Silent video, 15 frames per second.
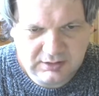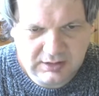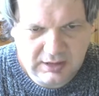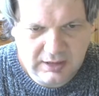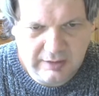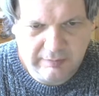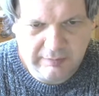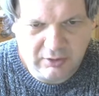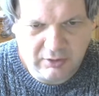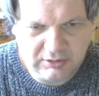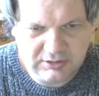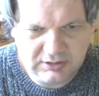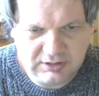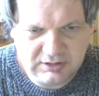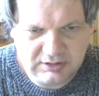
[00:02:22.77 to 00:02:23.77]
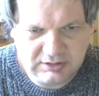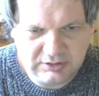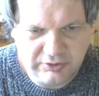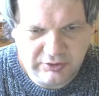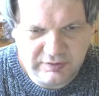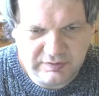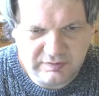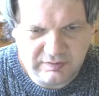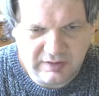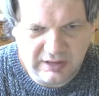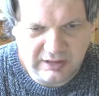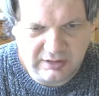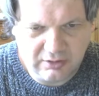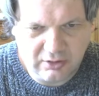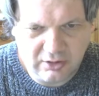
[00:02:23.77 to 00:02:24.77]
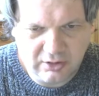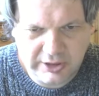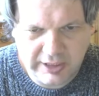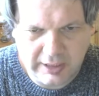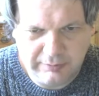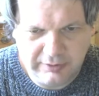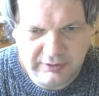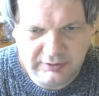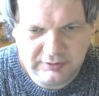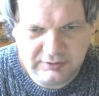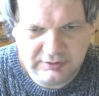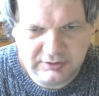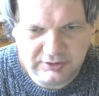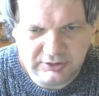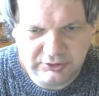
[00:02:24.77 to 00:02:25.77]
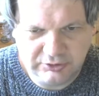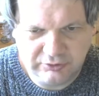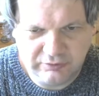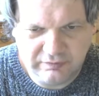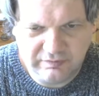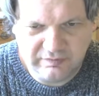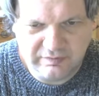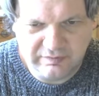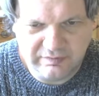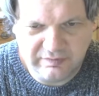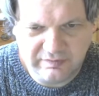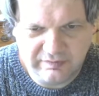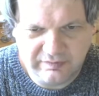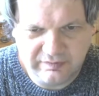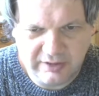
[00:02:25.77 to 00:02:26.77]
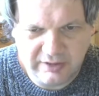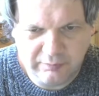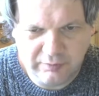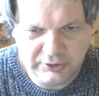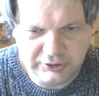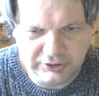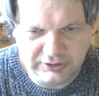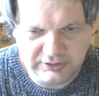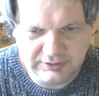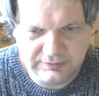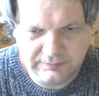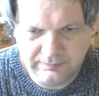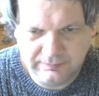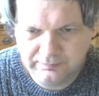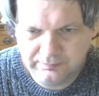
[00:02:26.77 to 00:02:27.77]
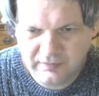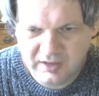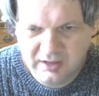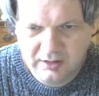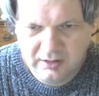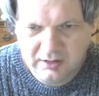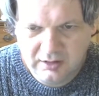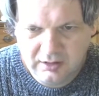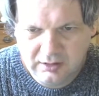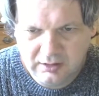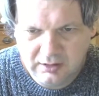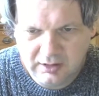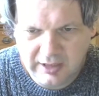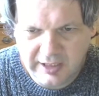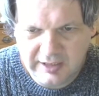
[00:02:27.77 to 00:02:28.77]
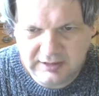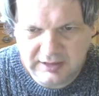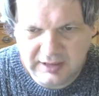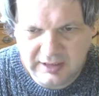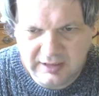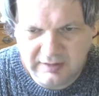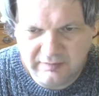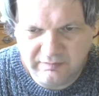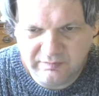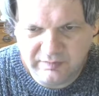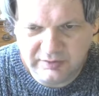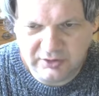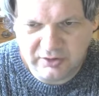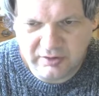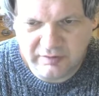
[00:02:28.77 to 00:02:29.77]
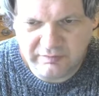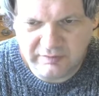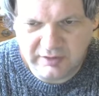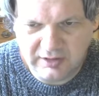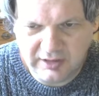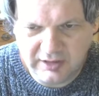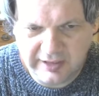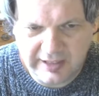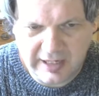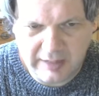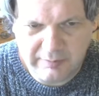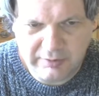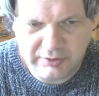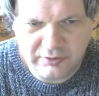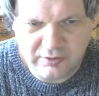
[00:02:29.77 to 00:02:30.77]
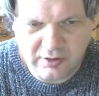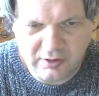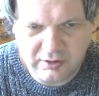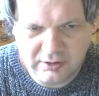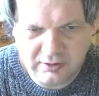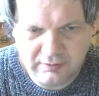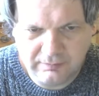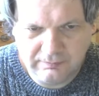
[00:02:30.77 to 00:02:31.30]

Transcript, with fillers: time artists used the dark camera to draw their wishes. Late in photography, the camera dog